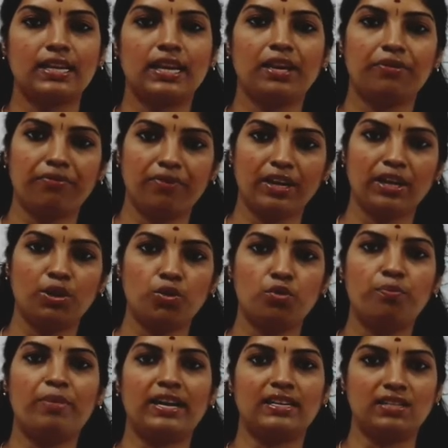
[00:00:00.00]
if we
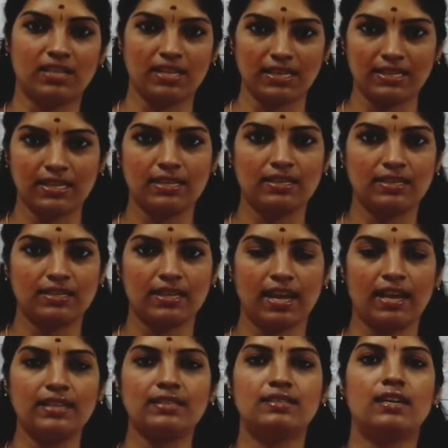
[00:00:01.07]
do purchase and
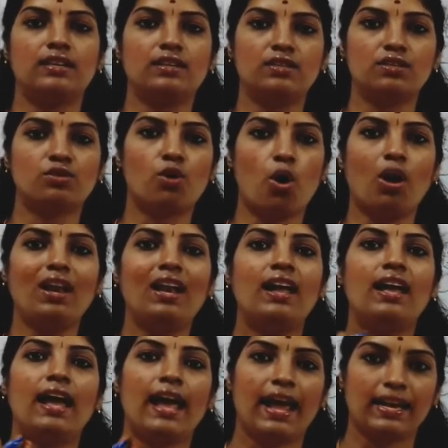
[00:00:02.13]
sales, that is called
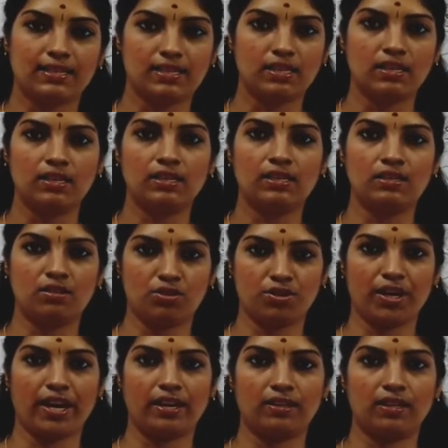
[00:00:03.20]
external
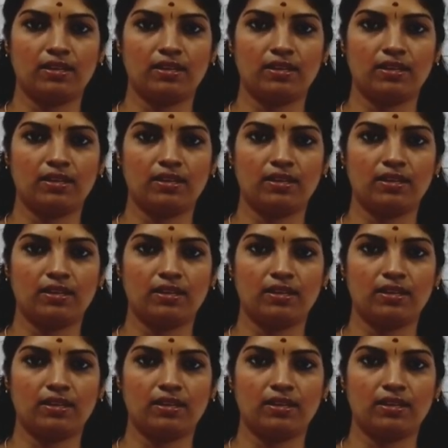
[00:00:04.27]
trade.